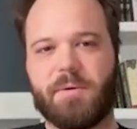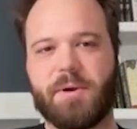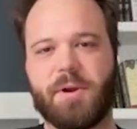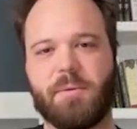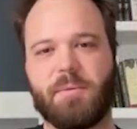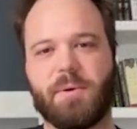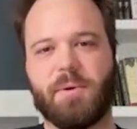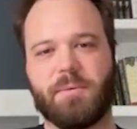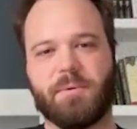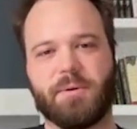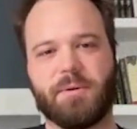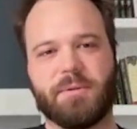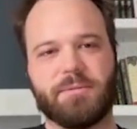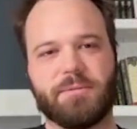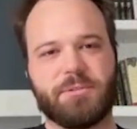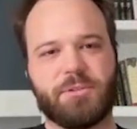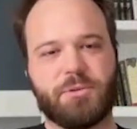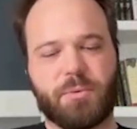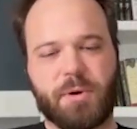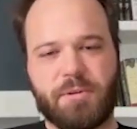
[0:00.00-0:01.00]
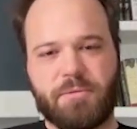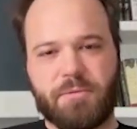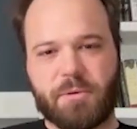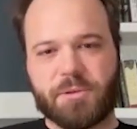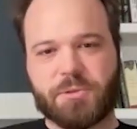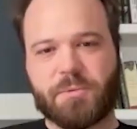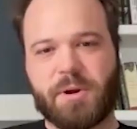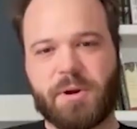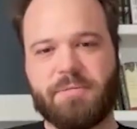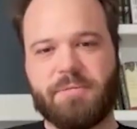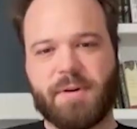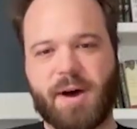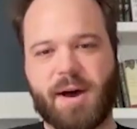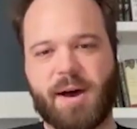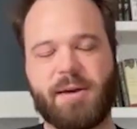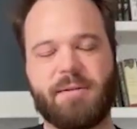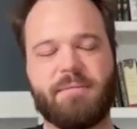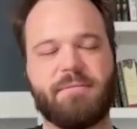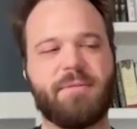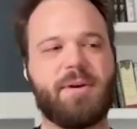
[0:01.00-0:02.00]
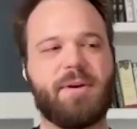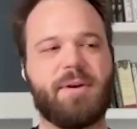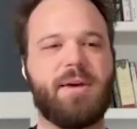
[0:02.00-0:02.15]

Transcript: You know, we were twenty-four, twenty-five,